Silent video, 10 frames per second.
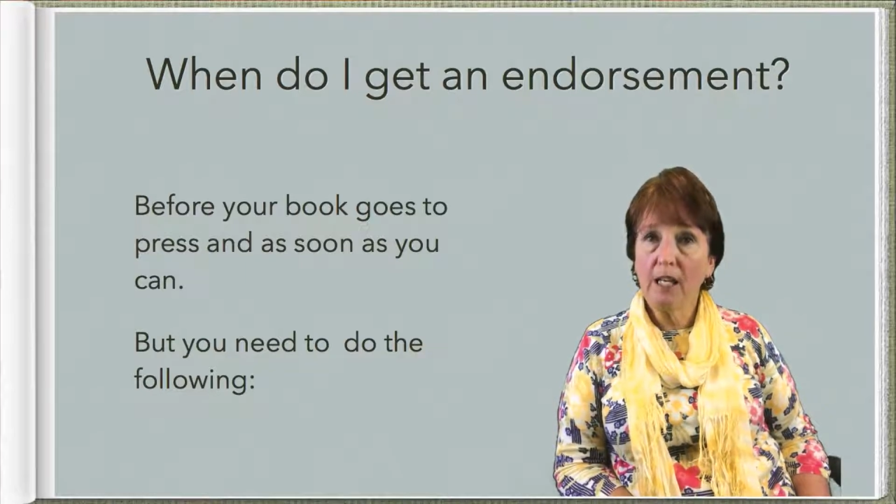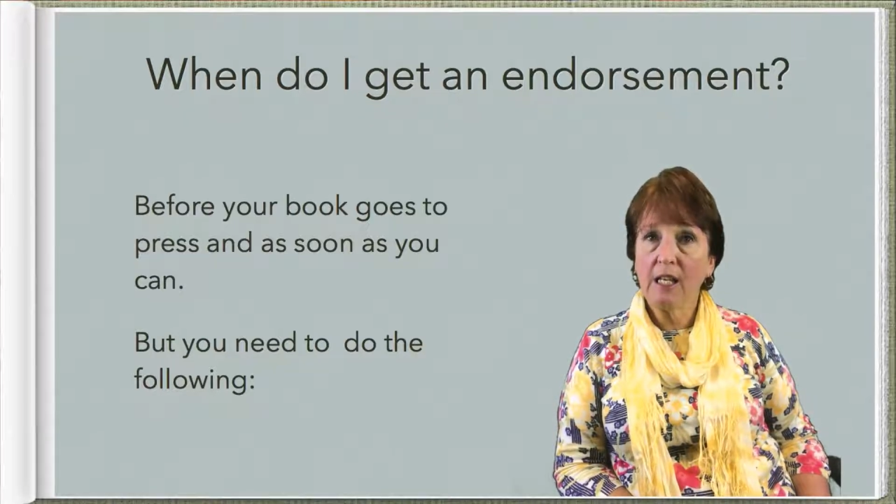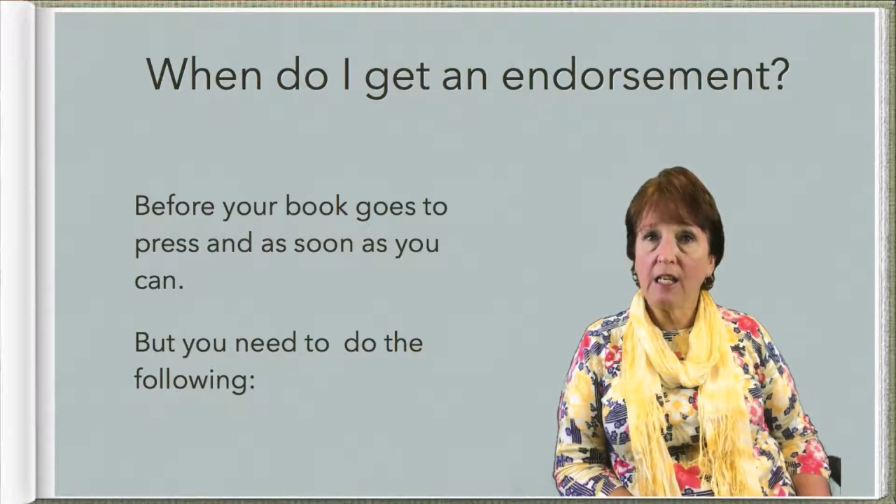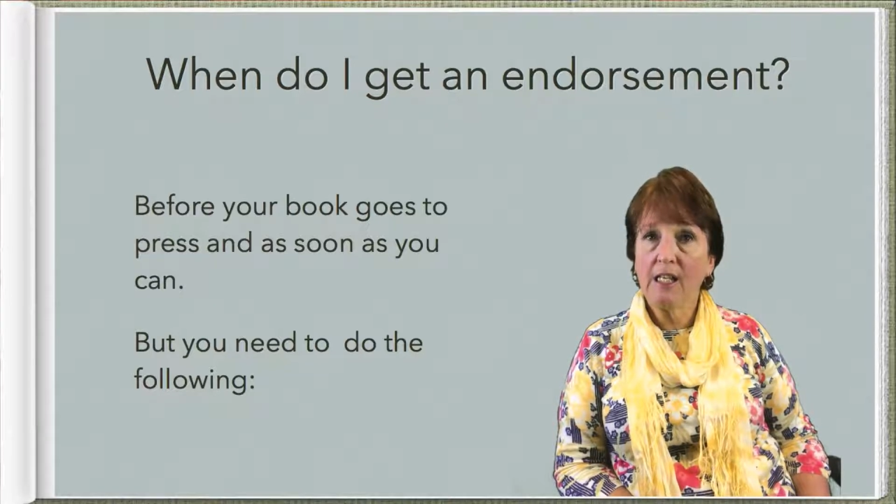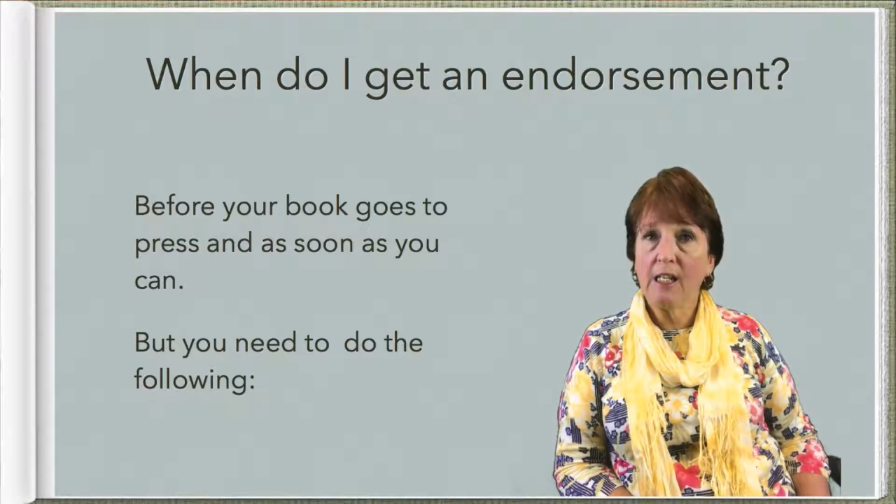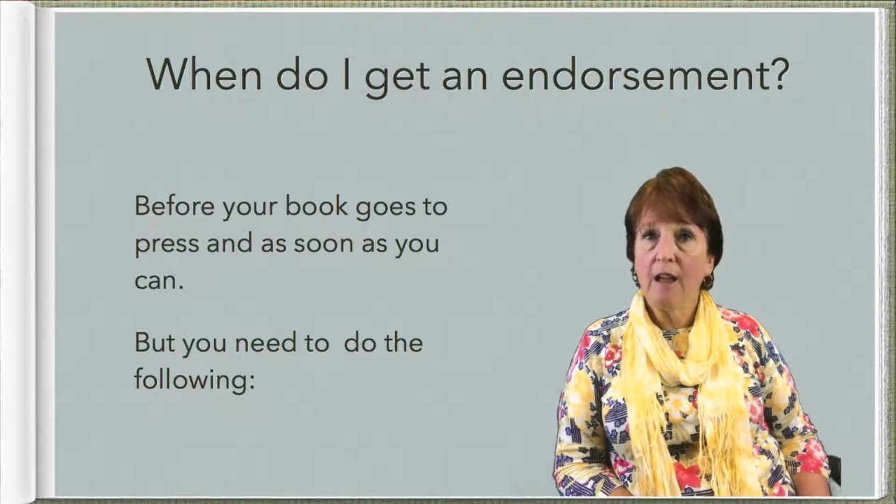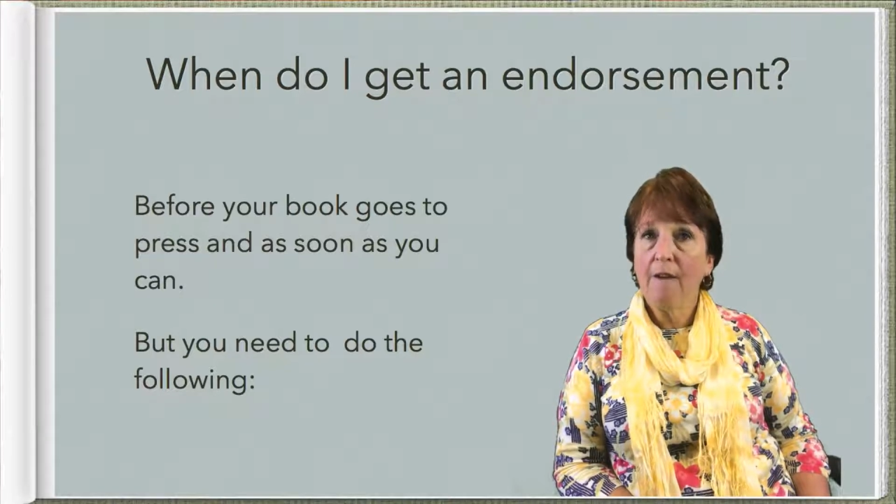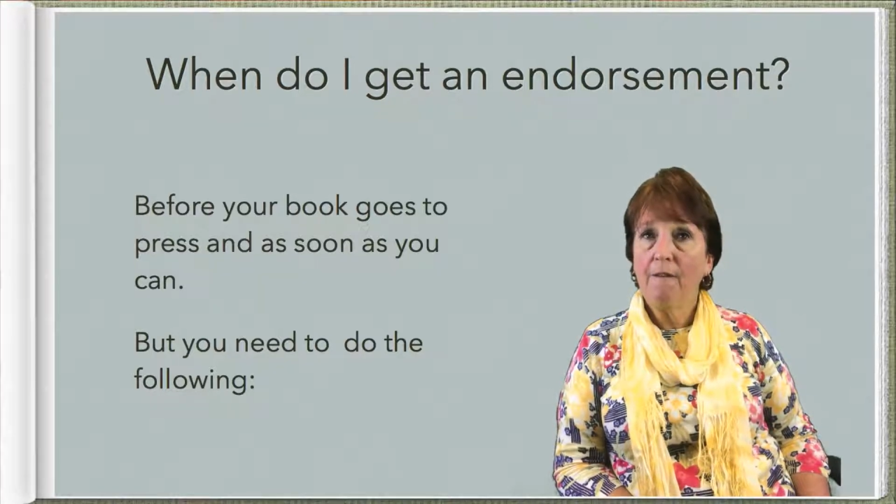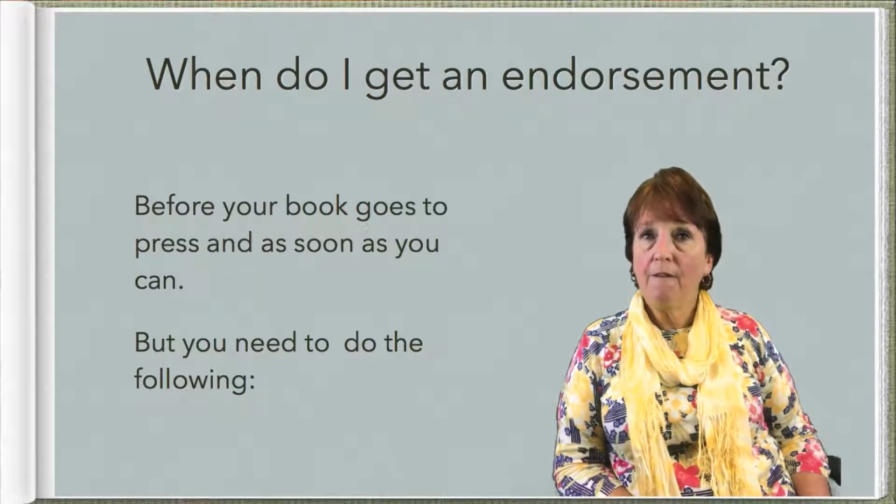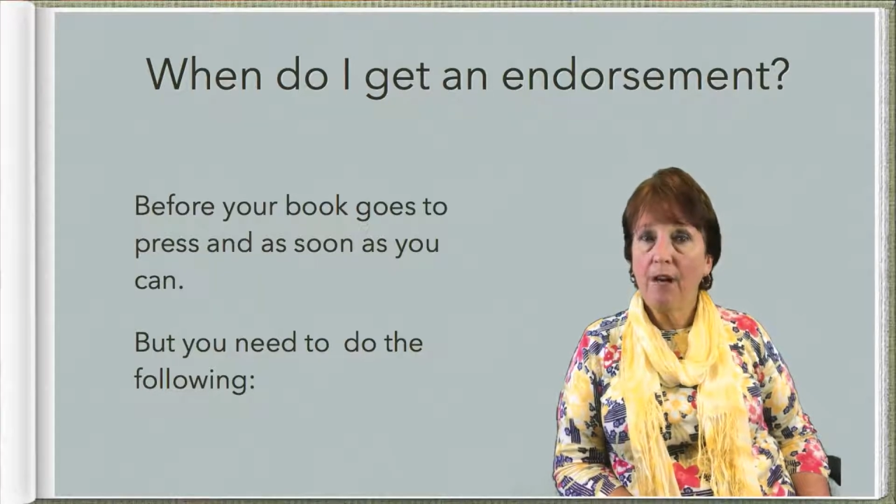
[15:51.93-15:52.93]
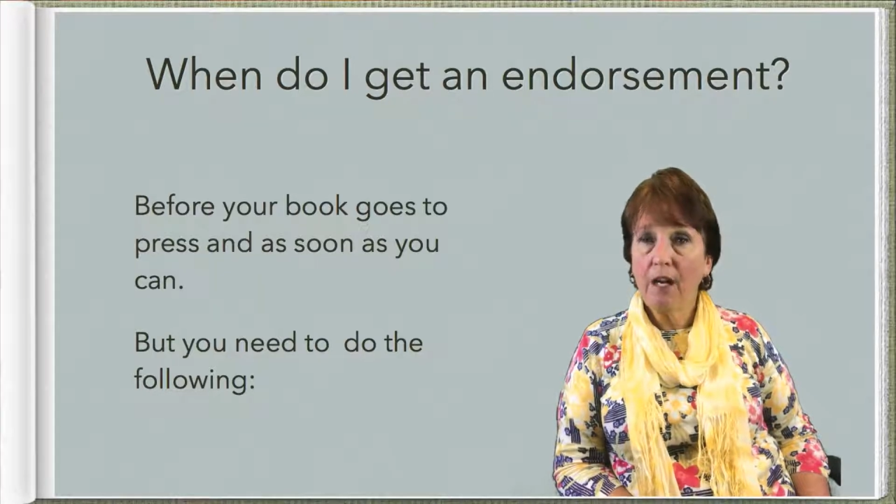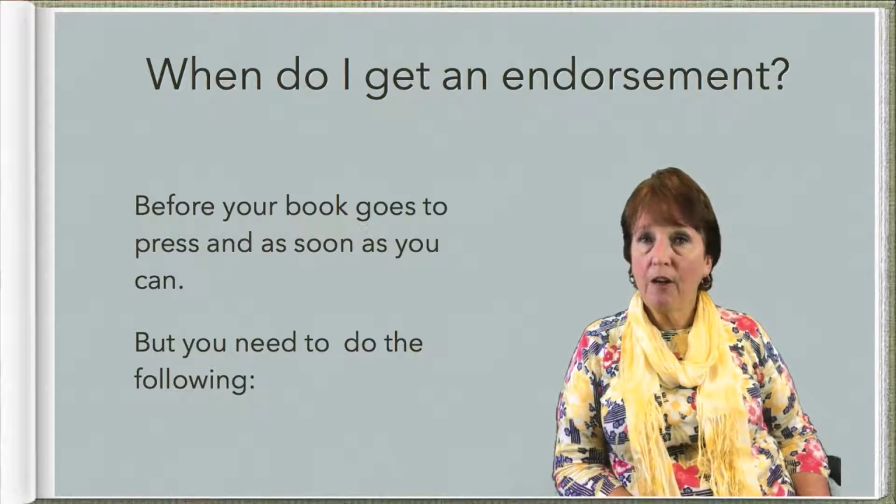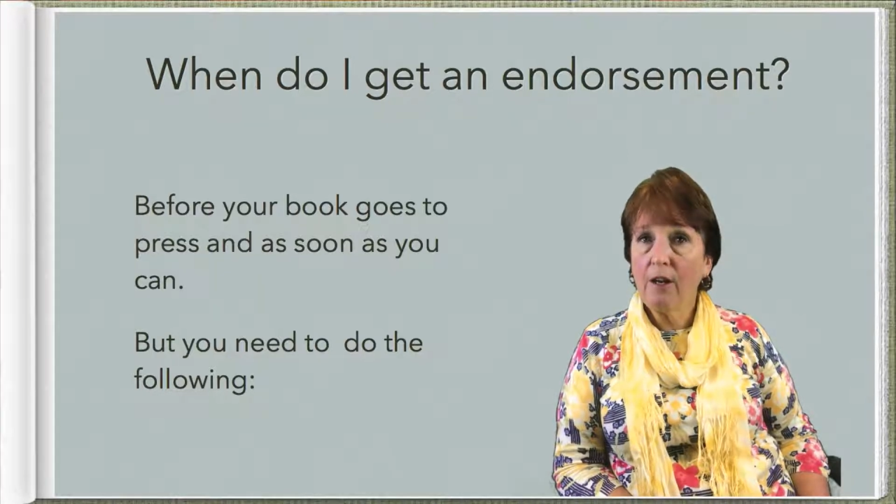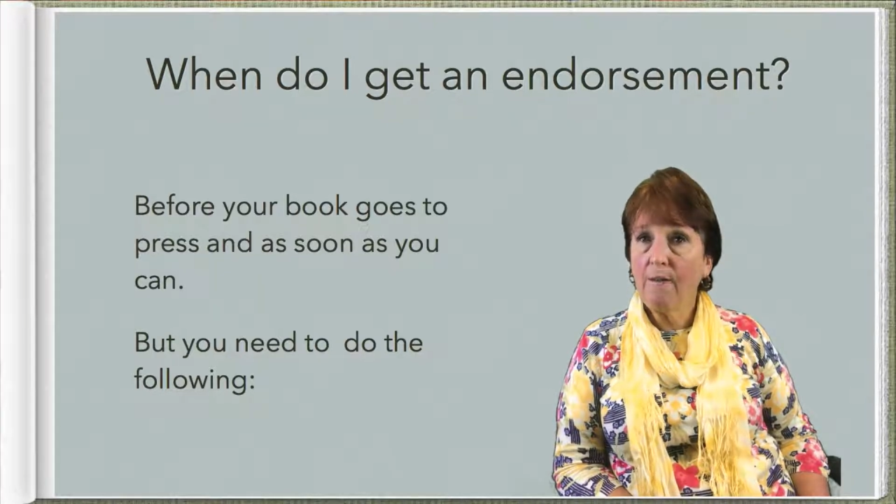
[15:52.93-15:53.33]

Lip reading: is very,